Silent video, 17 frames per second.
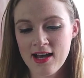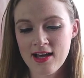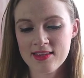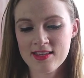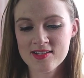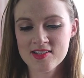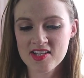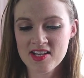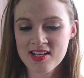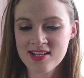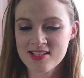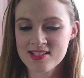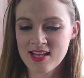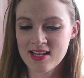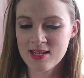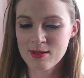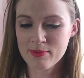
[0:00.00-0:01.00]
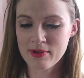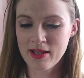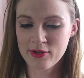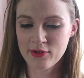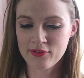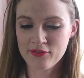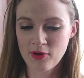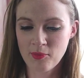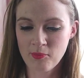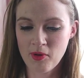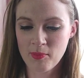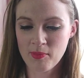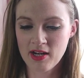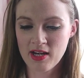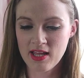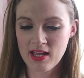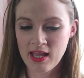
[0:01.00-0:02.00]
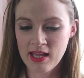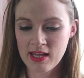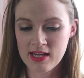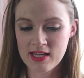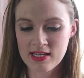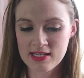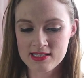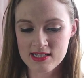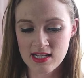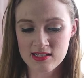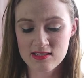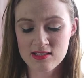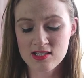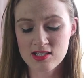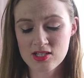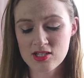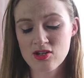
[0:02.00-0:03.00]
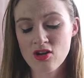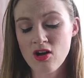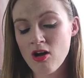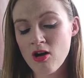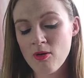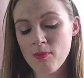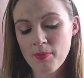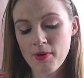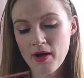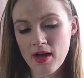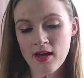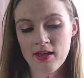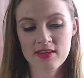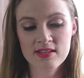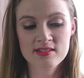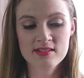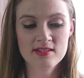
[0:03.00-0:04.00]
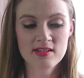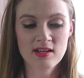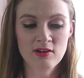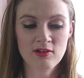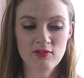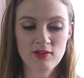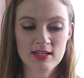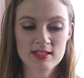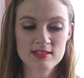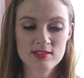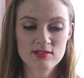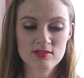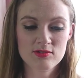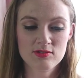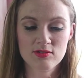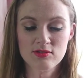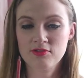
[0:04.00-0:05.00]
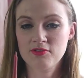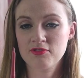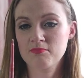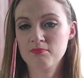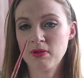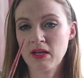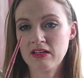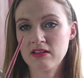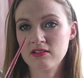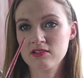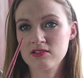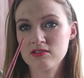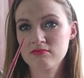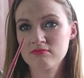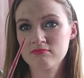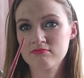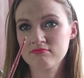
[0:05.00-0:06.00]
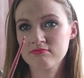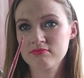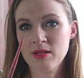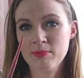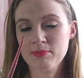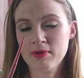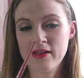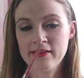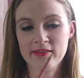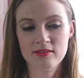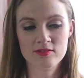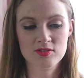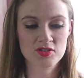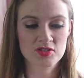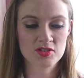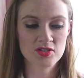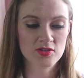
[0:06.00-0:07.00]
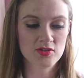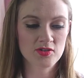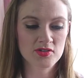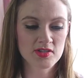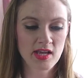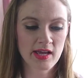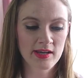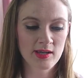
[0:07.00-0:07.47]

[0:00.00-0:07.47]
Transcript: This is a lip liner from Rimmel in East End Snob, and this is a great sort of pink lip liner just to use, and